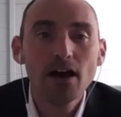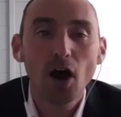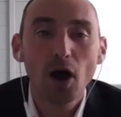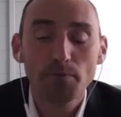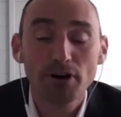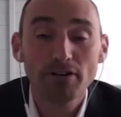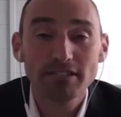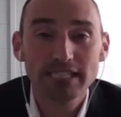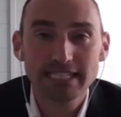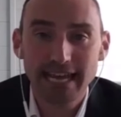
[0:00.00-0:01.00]
Our
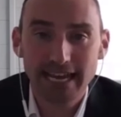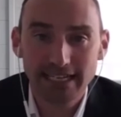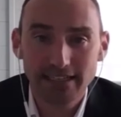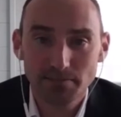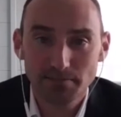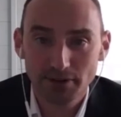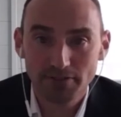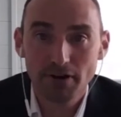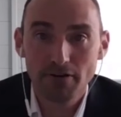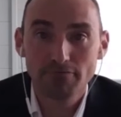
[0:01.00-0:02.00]
priority to date has been
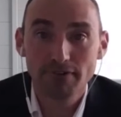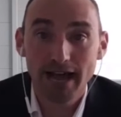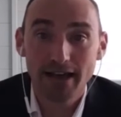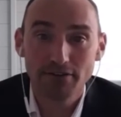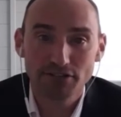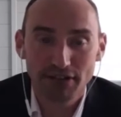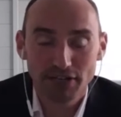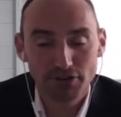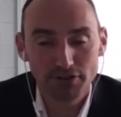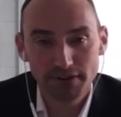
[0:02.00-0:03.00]
on housing
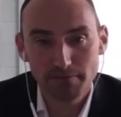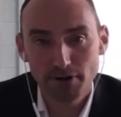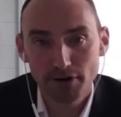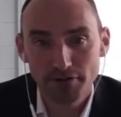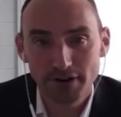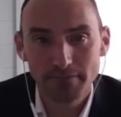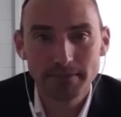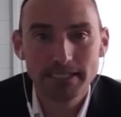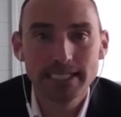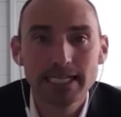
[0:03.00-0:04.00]
retrofit
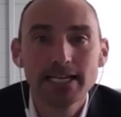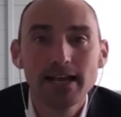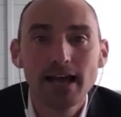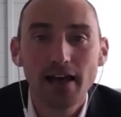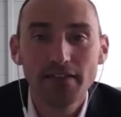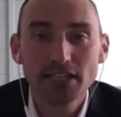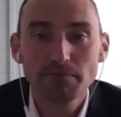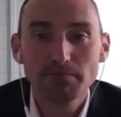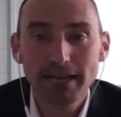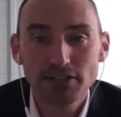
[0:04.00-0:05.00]
programs, and these are
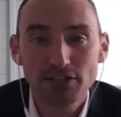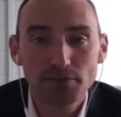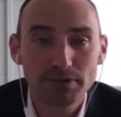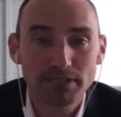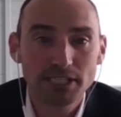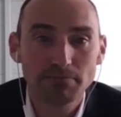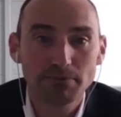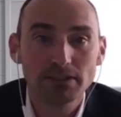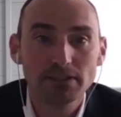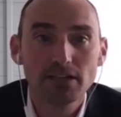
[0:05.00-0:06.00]
based on the
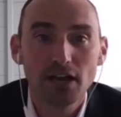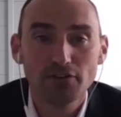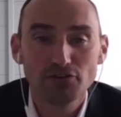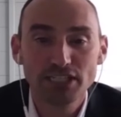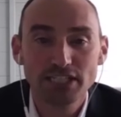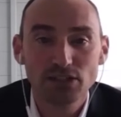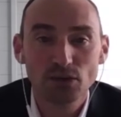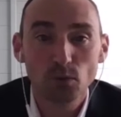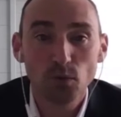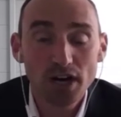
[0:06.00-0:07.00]
principle of treating the
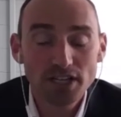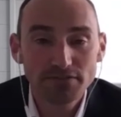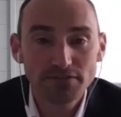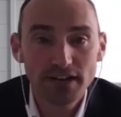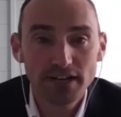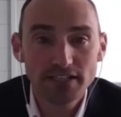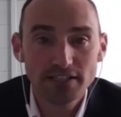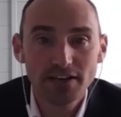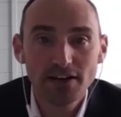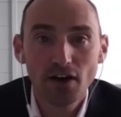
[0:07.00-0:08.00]
worst
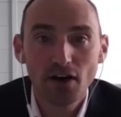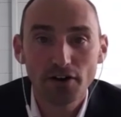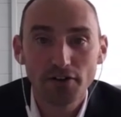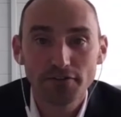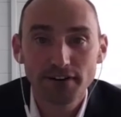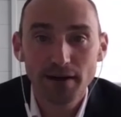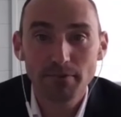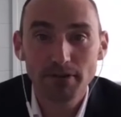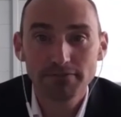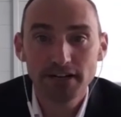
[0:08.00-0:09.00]
first on a
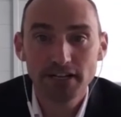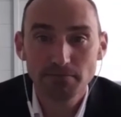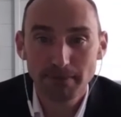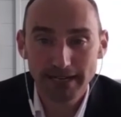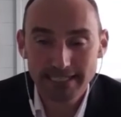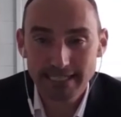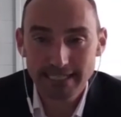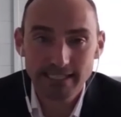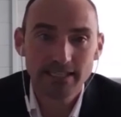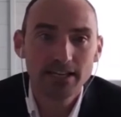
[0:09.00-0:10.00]
fabric first
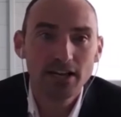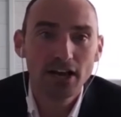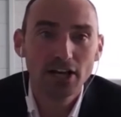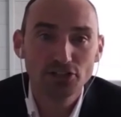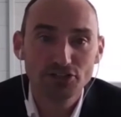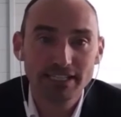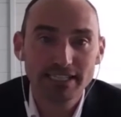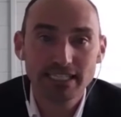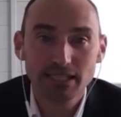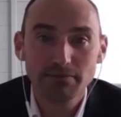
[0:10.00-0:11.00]
basis,
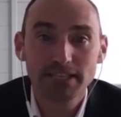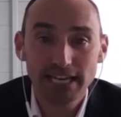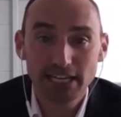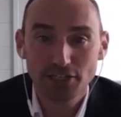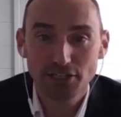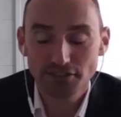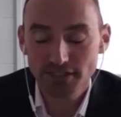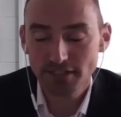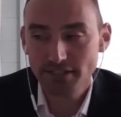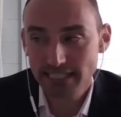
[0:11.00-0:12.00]
addressing some of the issues
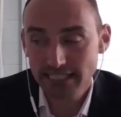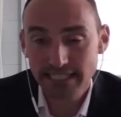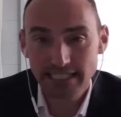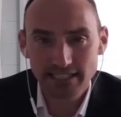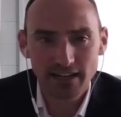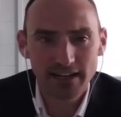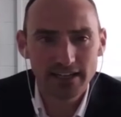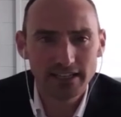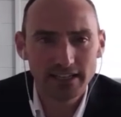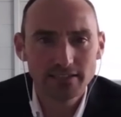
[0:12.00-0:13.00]
those statistics
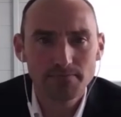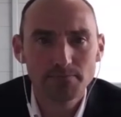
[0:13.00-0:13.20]
highlight.